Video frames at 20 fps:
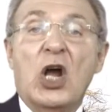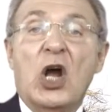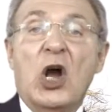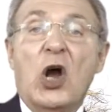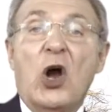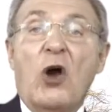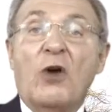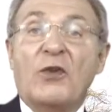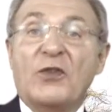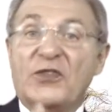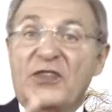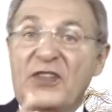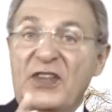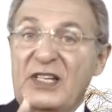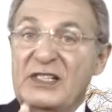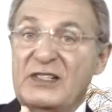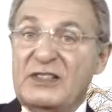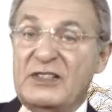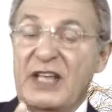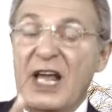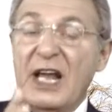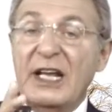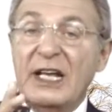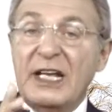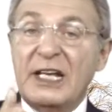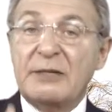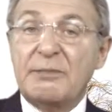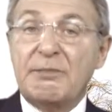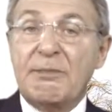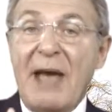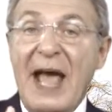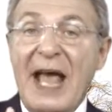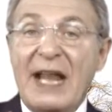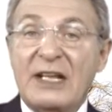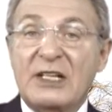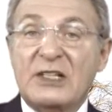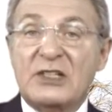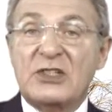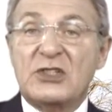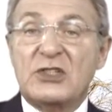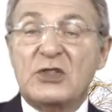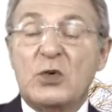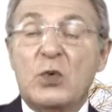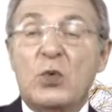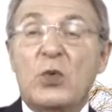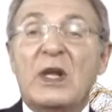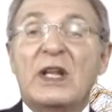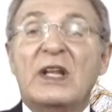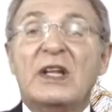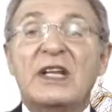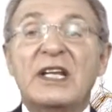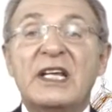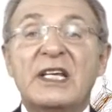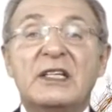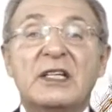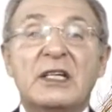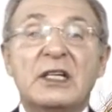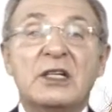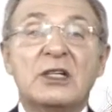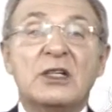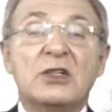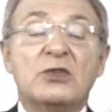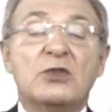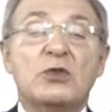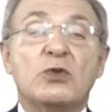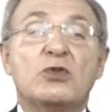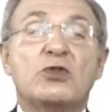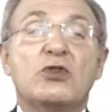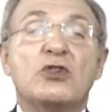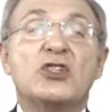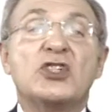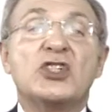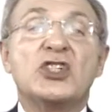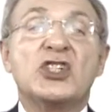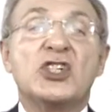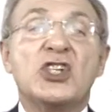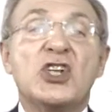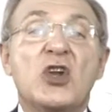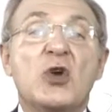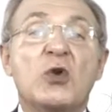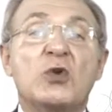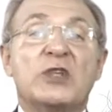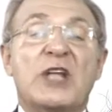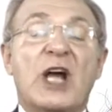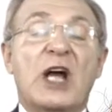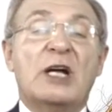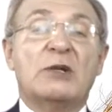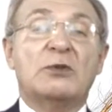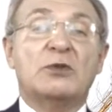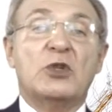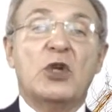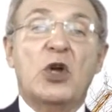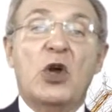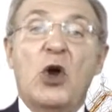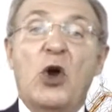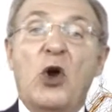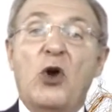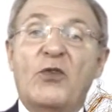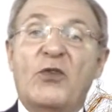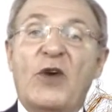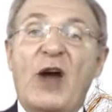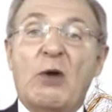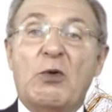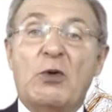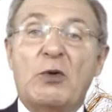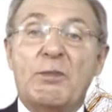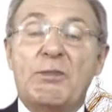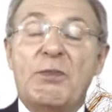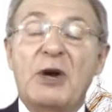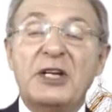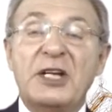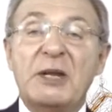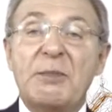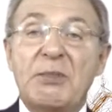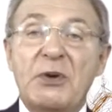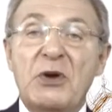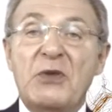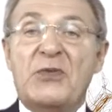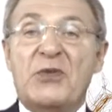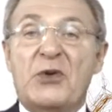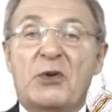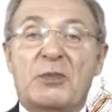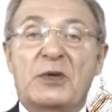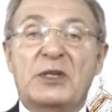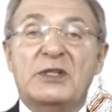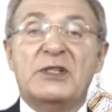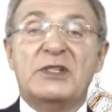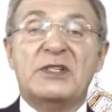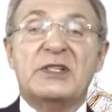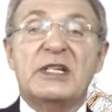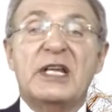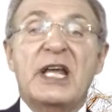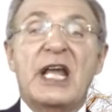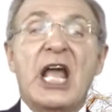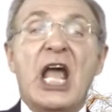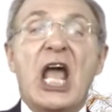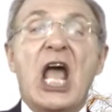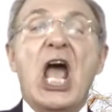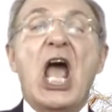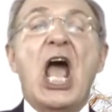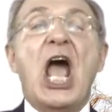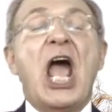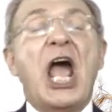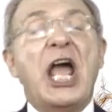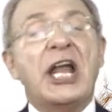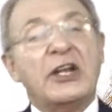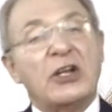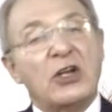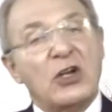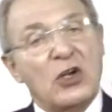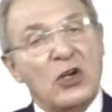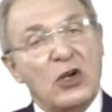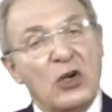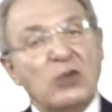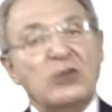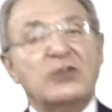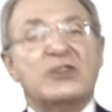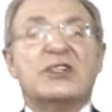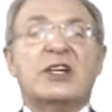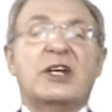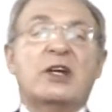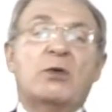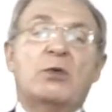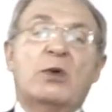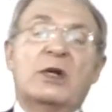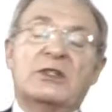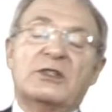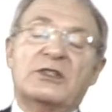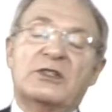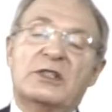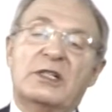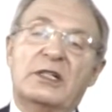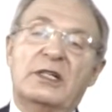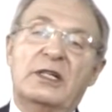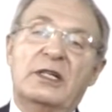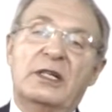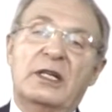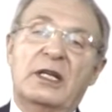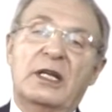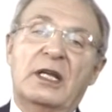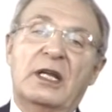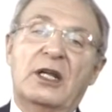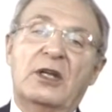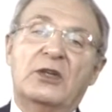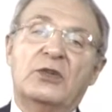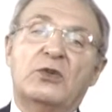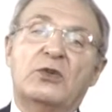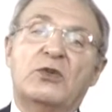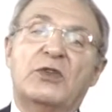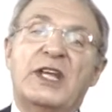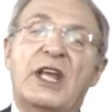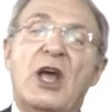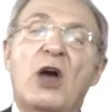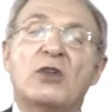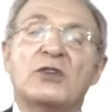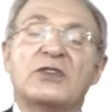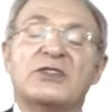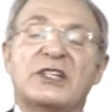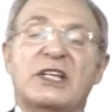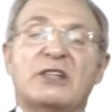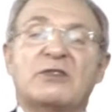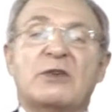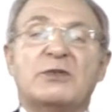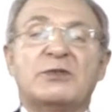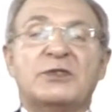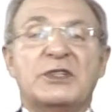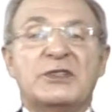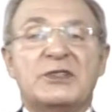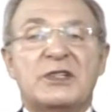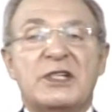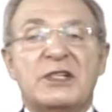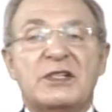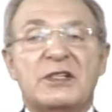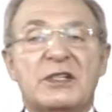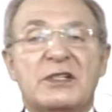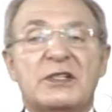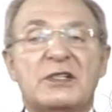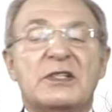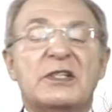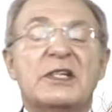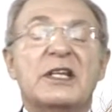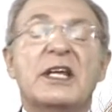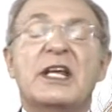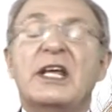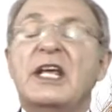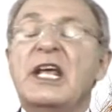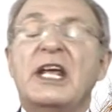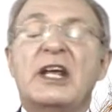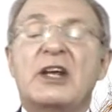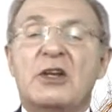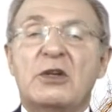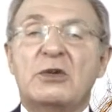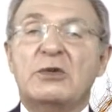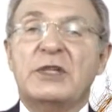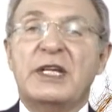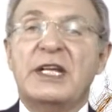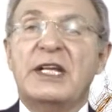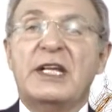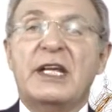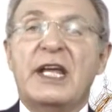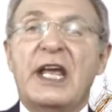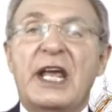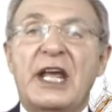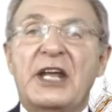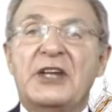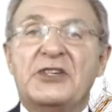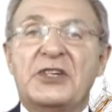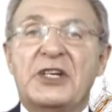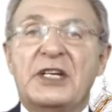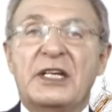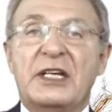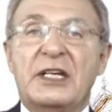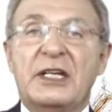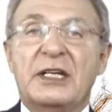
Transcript: of this delicate balance will lead to the slowdown of our body performance and consequently to the onset of diseases, including aging.